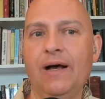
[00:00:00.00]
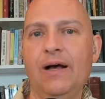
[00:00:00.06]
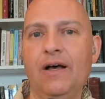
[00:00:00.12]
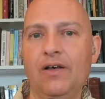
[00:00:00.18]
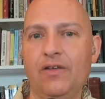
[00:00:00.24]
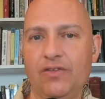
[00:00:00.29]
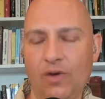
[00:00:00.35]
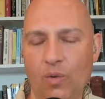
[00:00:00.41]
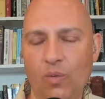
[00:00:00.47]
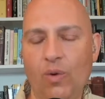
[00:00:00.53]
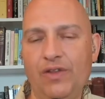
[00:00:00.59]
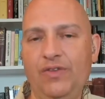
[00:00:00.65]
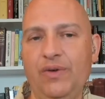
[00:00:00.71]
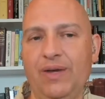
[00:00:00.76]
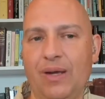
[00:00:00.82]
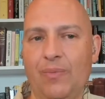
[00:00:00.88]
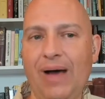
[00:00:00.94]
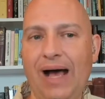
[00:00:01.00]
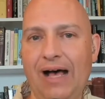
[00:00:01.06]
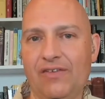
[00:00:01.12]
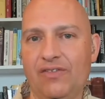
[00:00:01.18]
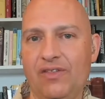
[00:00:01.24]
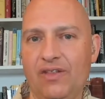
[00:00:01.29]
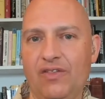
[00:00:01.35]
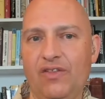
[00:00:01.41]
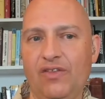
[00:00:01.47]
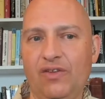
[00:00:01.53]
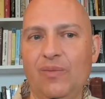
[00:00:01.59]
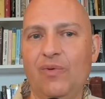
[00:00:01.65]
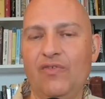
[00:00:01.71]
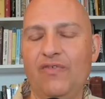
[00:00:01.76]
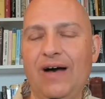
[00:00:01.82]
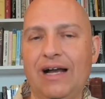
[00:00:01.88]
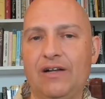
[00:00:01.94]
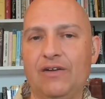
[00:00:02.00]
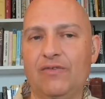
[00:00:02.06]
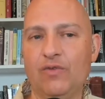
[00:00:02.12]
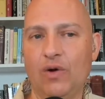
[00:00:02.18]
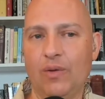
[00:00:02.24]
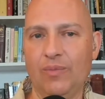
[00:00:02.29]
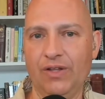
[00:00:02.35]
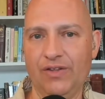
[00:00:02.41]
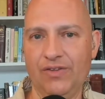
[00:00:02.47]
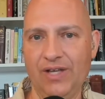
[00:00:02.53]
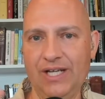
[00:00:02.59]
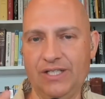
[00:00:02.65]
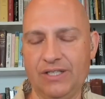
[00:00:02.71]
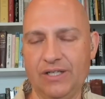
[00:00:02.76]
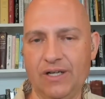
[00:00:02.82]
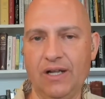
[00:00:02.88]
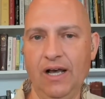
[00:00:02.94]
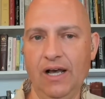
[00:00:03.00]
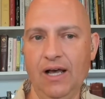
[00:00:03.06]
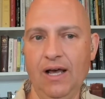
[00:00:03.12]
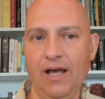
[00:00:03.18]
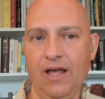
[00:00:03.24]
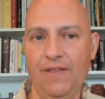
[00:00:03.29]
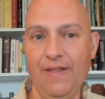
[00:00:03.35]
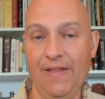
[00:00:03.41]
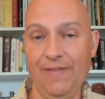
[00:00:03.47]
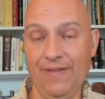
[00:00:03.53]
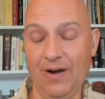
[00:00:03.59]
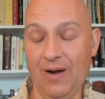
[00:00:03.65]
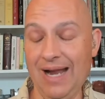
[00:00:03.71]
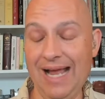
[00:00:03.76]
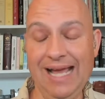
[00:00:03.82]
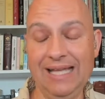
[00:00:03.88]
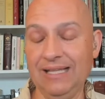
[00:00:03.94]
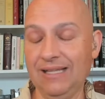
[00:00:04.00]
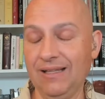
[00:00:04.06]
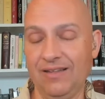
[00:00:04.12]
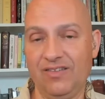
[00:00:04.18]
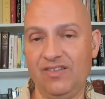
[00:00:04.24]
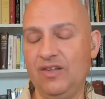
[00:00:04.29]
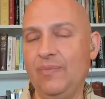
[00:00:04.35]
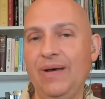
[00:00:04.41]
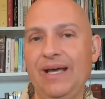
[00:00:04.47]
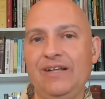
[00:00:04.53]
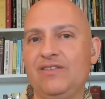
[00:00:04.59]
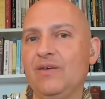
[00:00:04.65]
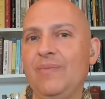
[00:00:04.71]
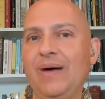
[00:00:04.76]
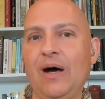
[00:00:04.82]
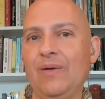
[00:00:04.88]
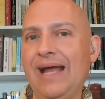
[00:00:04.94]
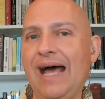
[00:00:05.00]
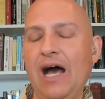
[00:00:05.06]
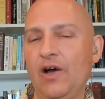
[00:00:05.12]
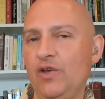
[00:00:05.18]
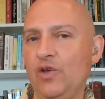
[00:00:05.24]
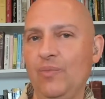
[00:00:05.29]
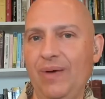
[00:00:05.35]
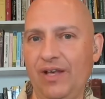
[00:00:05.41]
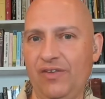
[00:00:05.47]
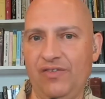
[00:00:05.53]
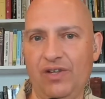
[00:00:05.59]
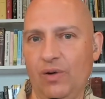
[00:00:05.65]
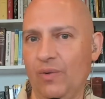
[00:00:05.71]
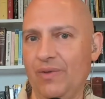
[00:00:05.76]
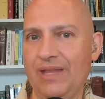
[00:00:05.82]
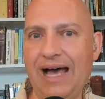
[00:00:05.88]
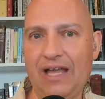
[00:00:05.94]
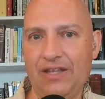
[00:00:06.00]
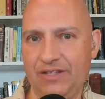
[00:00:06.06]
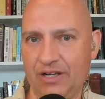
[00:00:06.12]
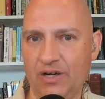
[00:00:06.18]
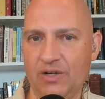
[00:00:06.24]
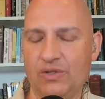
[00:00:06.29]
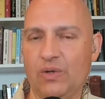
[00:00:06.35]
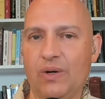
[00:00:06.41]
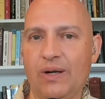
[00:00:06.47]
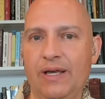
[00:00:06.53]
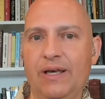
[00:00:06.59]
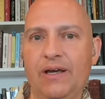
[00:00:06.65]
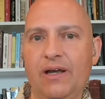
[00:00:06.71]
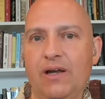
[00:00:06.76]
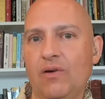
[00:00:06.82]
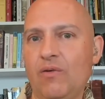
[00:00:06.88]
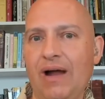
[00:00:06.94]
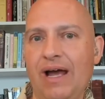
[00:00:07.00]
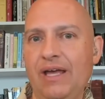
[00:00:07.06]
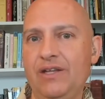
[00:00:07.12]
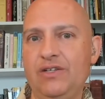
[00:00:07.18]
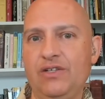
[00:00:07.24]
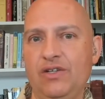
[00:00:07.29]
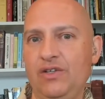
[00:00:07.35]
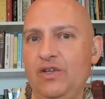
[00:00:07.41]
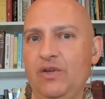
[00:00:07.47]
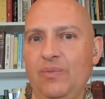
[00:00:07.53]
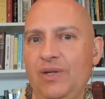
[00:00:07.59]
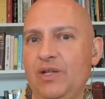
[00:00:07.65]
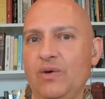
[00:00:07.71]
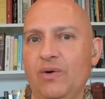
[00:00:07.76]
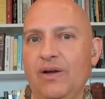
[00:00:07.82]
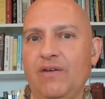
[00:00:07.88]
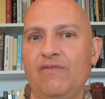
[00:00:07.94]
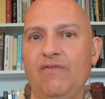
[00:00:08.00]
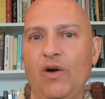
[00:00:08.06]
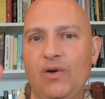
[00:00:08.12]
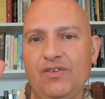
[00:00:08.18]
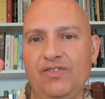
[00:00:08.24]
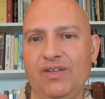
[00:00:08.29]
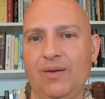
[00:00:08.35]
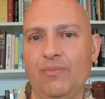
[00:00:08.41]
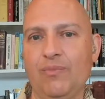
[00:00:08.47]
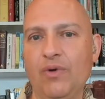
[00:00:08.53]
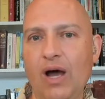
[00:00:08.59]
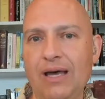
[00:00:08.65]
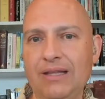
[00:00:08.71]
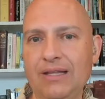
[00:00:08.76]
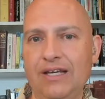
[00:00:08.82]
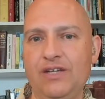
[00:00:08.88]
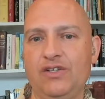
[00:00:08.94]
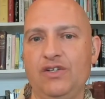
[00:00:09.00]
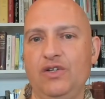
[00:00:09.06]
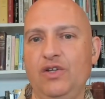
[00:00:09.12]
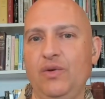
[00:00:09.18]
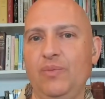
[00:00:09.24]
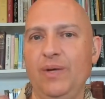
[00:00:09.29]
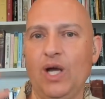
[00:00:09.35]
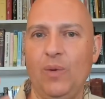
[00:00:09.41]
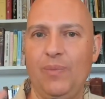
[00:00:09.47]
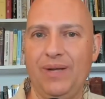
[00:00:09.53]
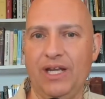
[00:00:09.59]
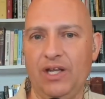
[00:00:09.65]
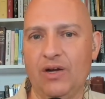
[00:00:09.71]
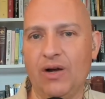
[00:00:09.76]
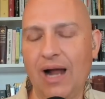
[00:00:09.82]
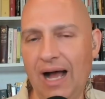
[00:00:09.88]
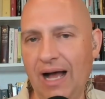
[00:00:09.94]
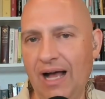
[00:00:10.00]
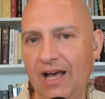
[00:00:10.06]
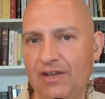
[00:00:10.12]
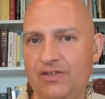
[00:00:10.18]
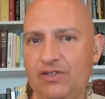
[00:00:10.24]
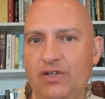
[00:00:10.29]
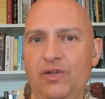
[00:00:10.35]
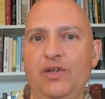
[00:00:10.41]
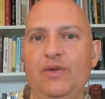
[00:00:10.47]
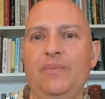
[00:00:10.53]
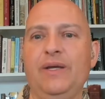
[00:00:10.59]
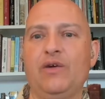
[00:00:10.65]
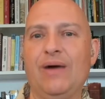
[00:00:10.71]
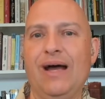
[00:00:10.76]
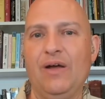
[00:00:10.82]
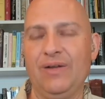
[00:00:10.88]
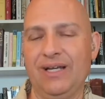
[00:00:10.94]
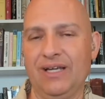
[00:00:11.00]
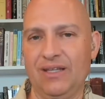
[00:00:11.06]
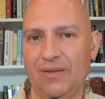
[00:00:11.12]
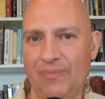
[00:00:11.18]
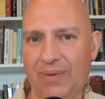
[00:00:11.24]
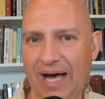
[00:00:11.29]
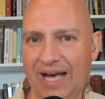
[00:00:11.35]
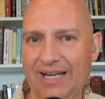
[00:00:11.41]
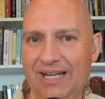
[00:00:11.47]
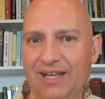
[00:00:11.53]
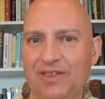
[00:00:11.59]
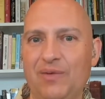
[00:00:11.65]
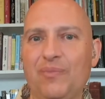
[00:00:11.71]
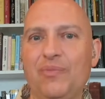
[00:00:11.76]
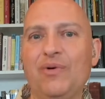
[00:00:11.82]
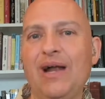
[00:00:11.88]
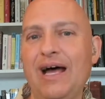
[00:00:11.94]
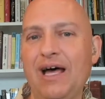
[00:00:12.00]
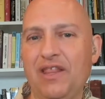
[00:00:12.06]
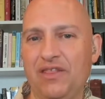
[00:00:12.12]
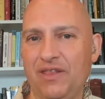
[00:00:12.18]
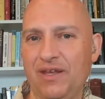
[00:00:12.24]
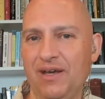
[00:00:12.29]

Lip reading: So once you get past the simple fact of normalization, then there are endless debates about how you best deal with that territory, right? Should you be focusing broadly? Should you be opening your eyes? Should you be grounding in the body and the breath?